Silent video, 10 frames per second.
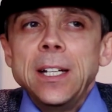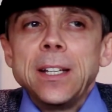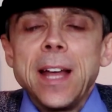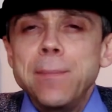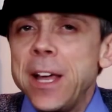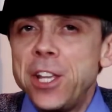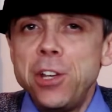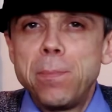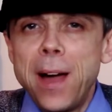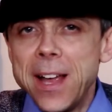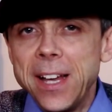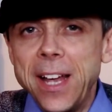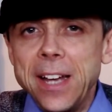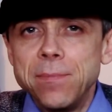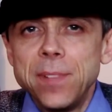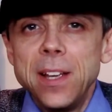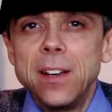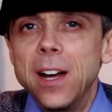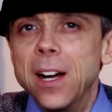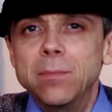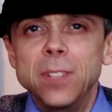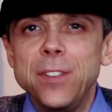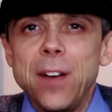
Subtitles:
they're making you pay again if you